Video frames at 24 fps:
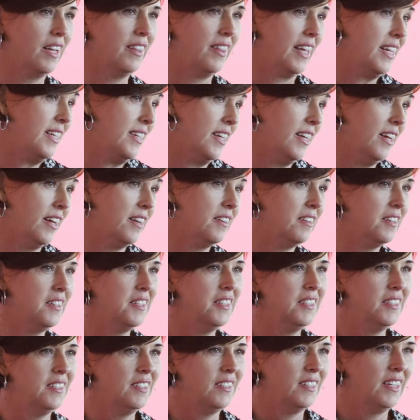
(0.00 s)
and they did.
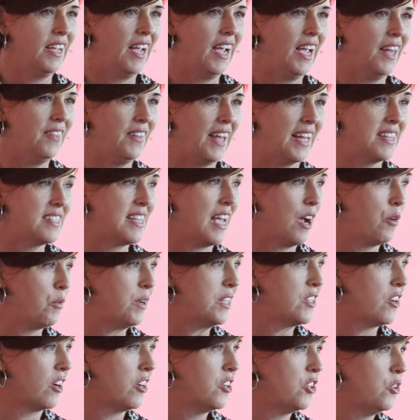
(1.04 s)
And that's how we
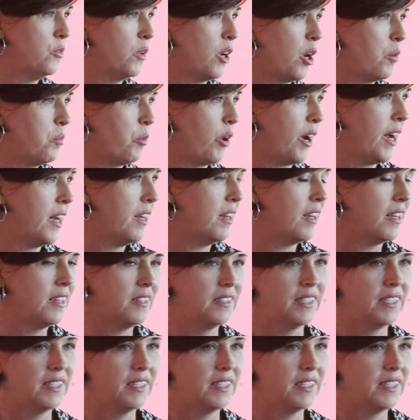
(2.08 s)
started doing our branding.